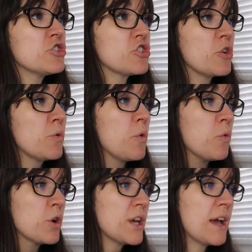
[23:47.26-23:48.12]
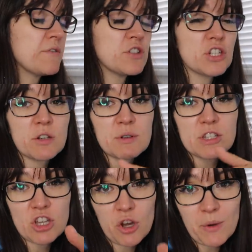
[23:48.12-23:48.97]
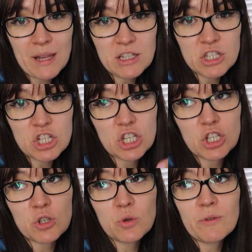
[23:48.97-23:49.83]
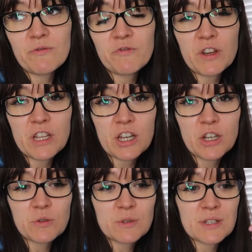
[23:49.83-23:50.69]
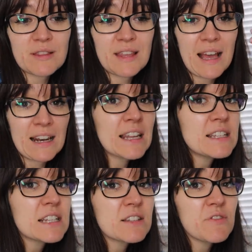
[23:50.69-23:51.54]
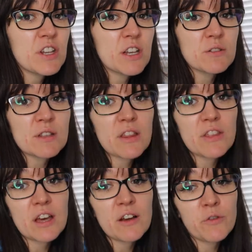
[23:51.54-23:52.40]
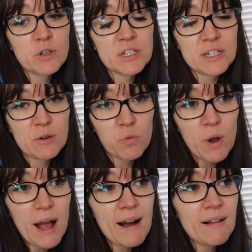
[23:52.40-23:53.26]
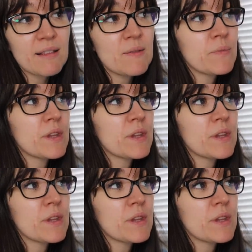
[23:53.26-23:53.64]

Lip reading: So what I have to do is go into videos, the analytics of videos that have already done well,